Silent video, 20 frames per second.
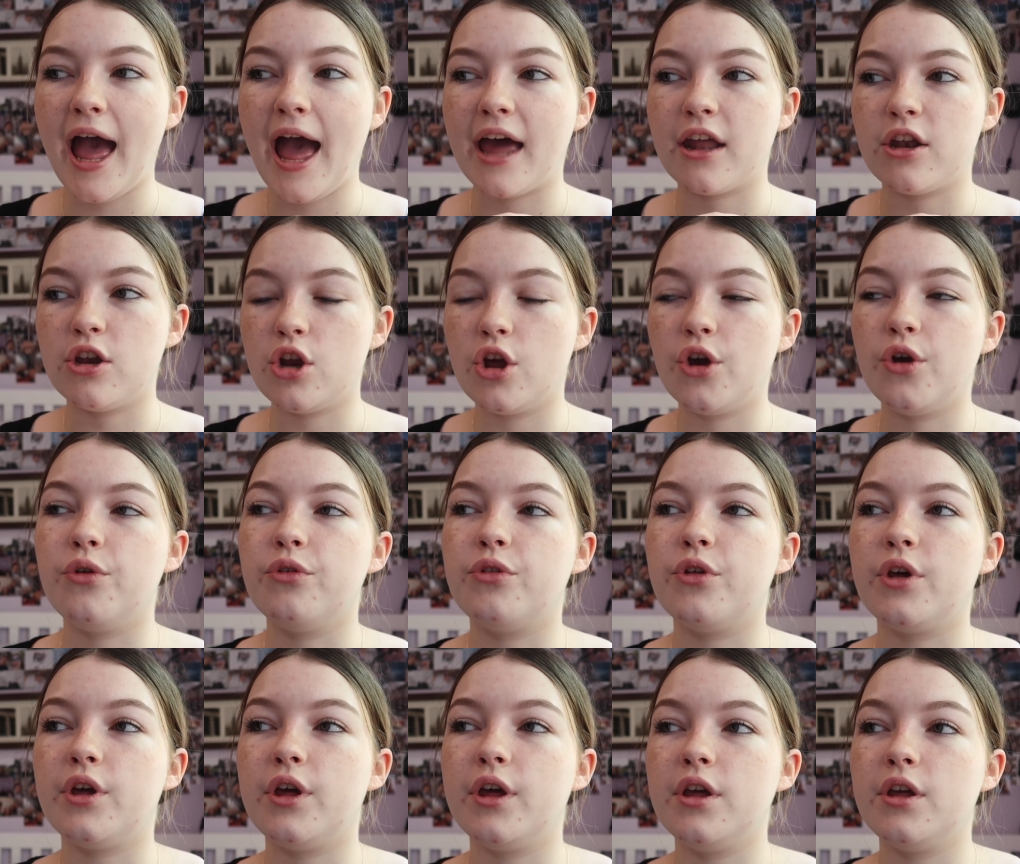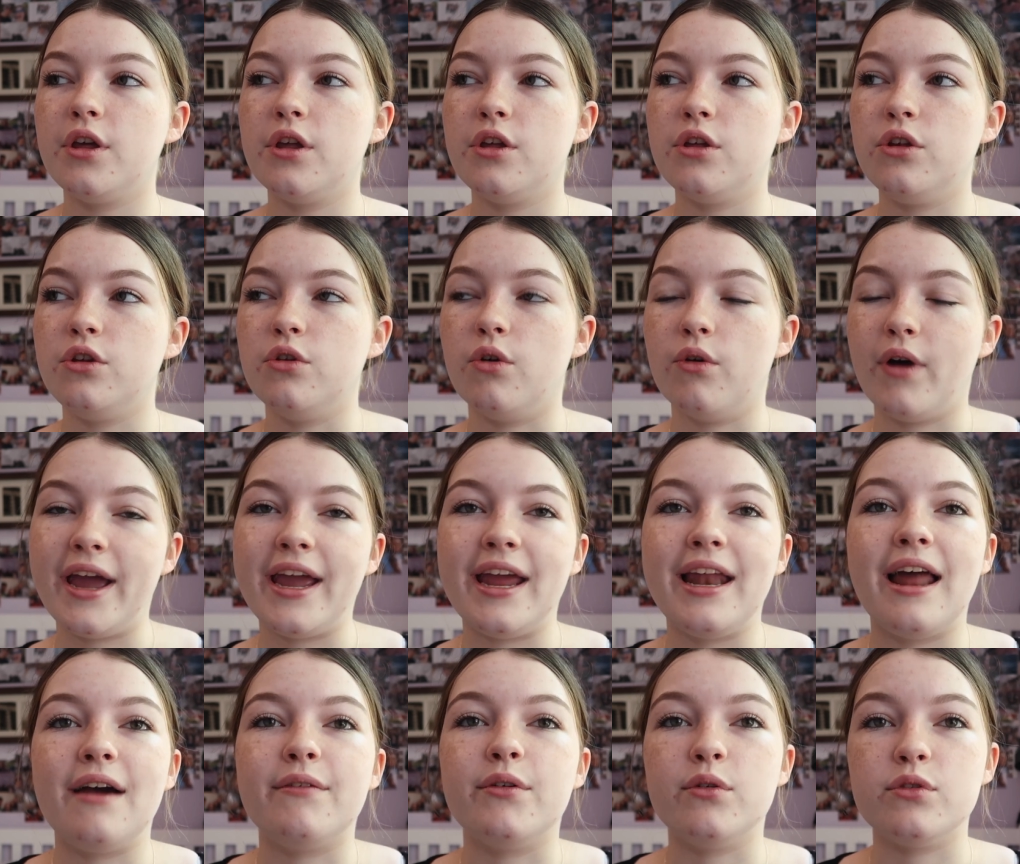and know that your
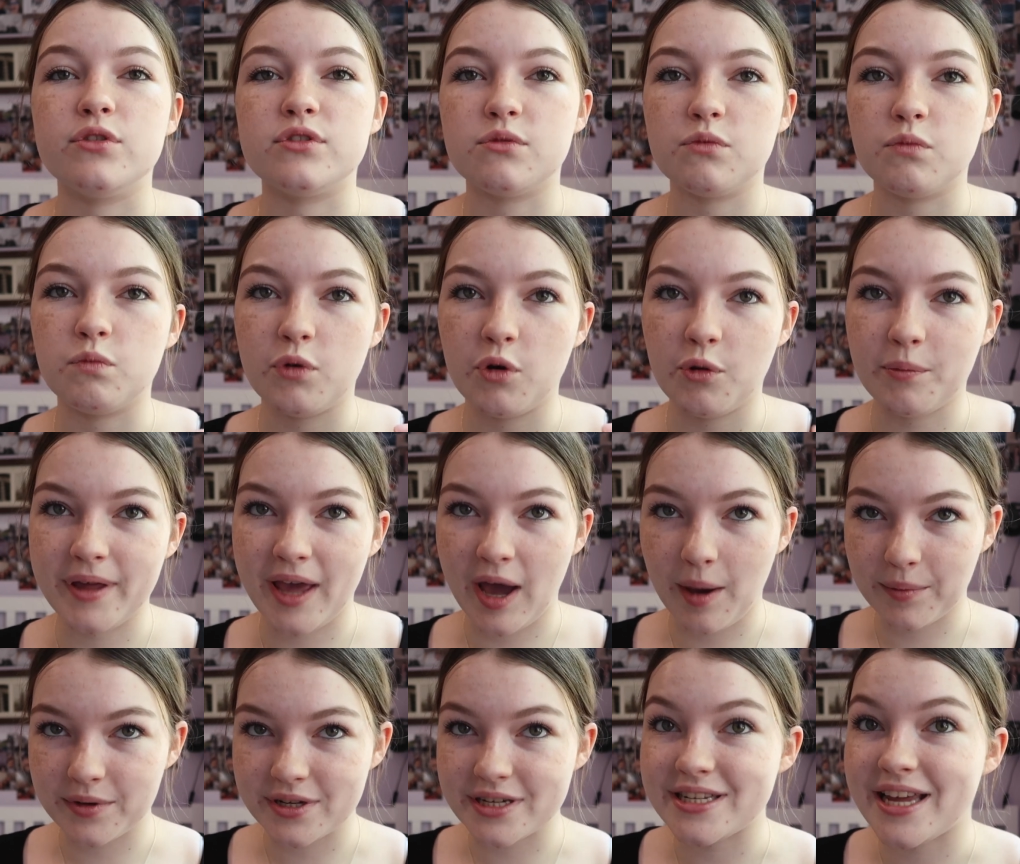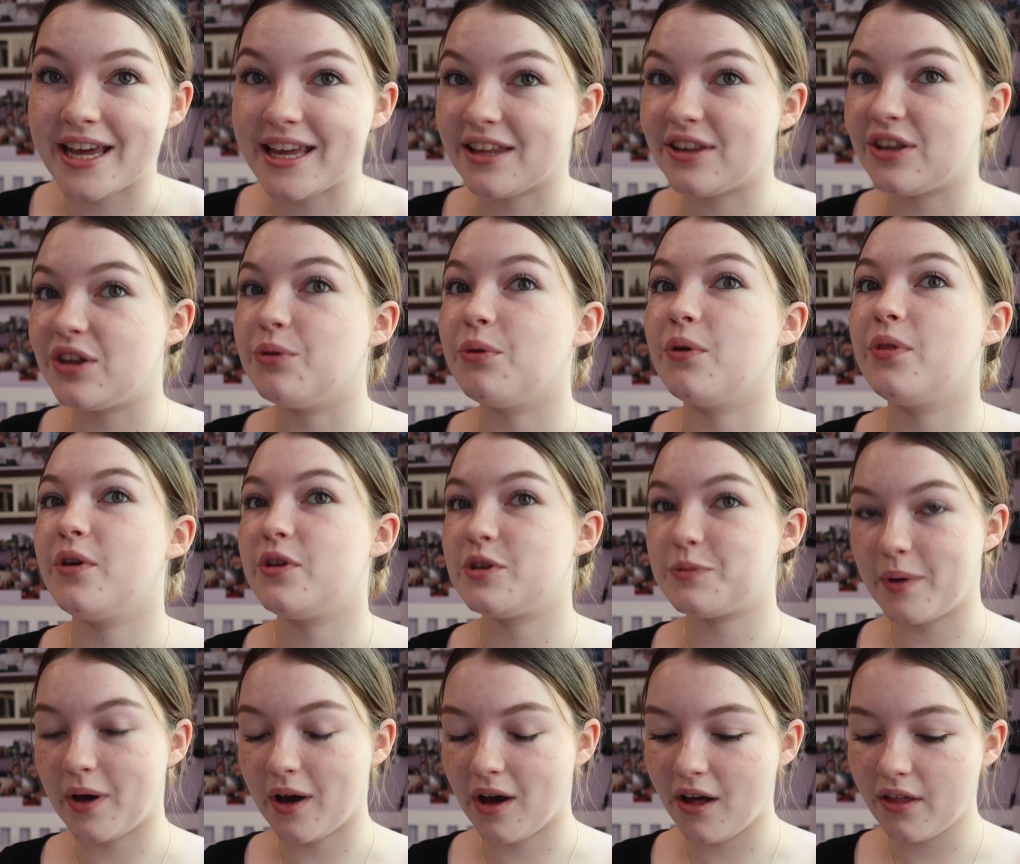A-levels will be able to take you on those
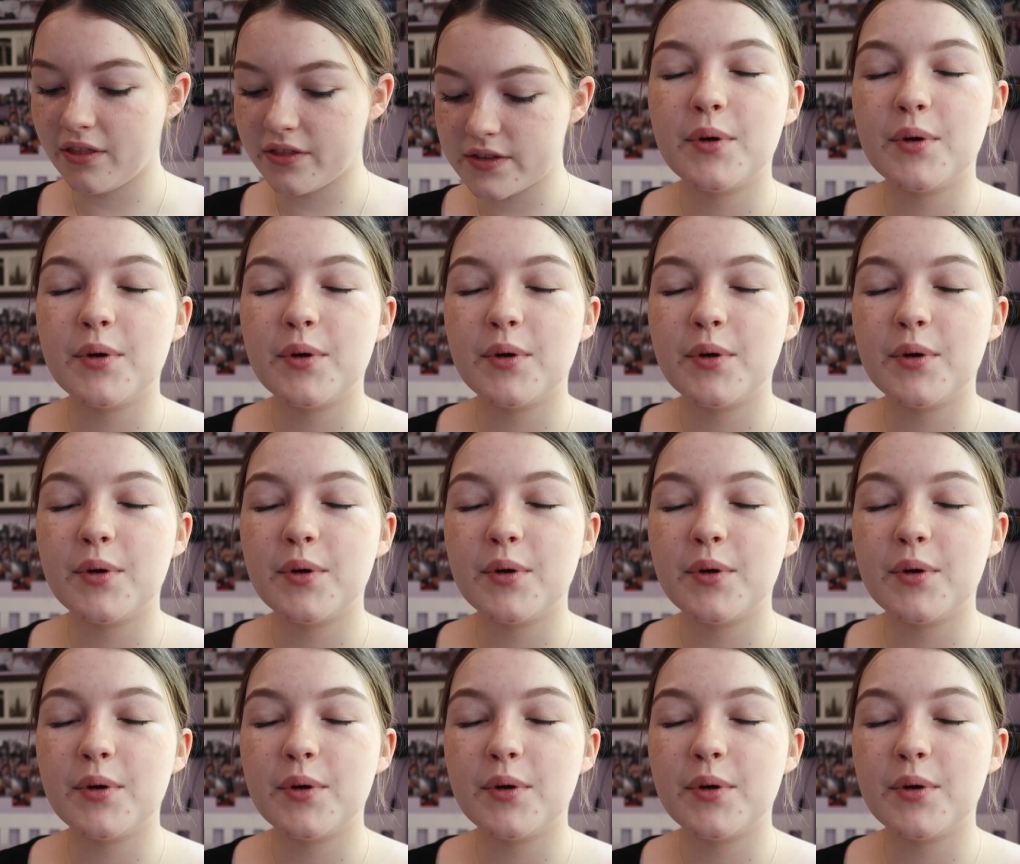paths.